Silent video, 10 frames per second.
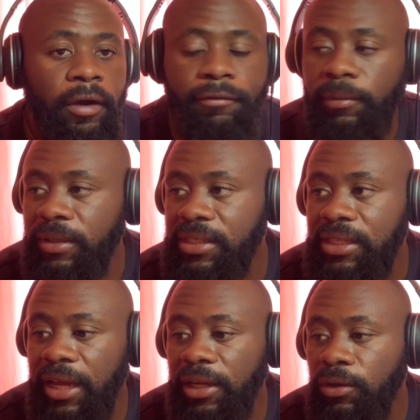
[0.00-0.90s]
from the
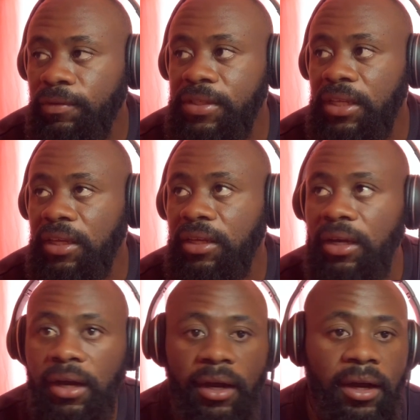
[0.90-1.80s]
side of saying
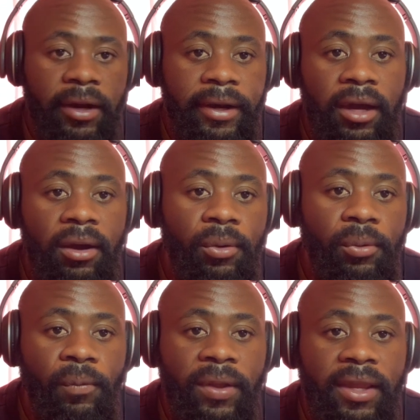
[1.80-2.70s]

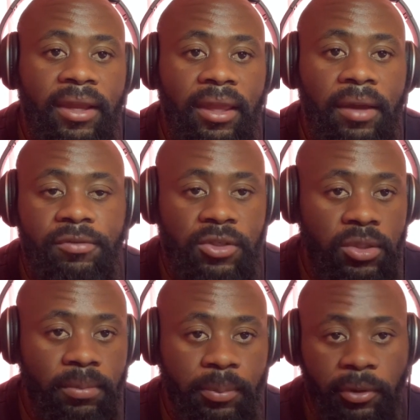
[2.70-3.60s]
now we have to
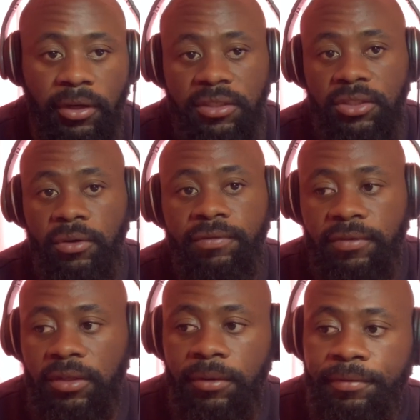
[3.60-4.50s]
stop the production of
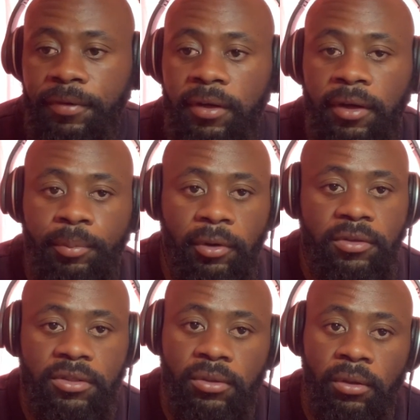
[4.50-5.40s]

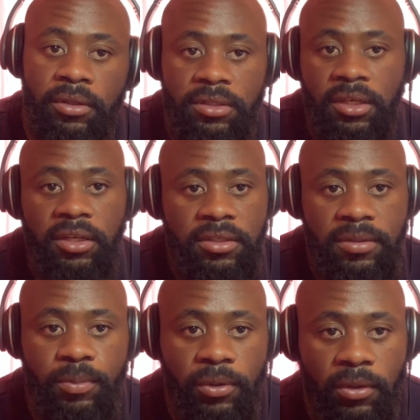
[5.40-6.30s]
producing all these cages
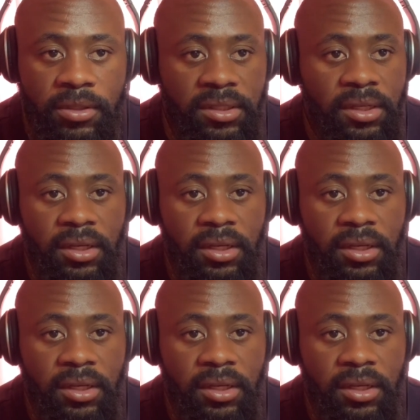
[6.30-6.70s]
because